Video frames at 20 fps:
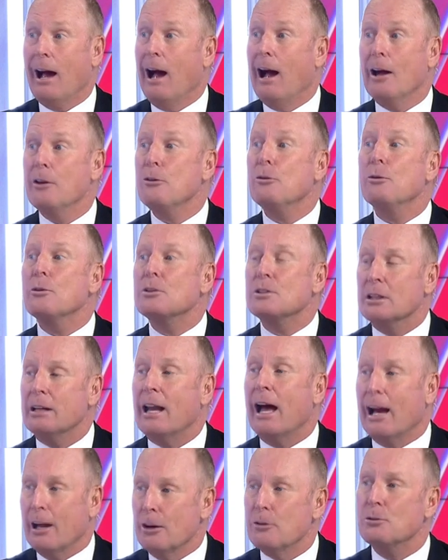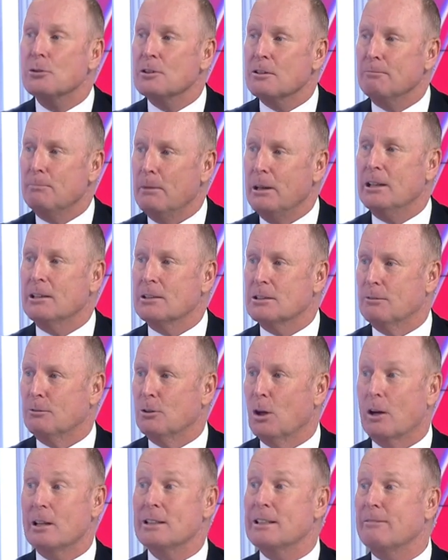Hundreds and hundreds of millions
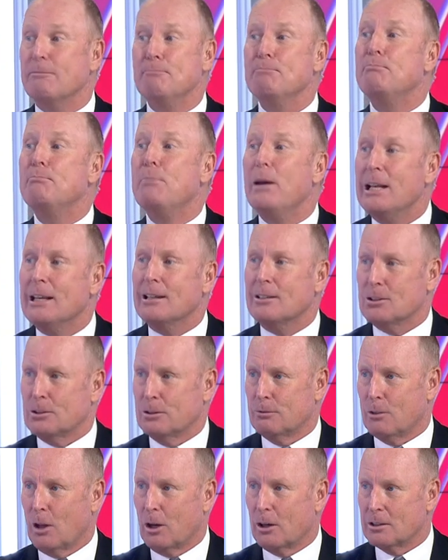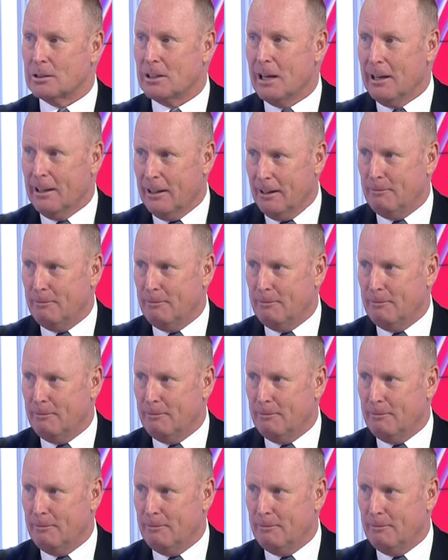of dollars, even billions of dollars,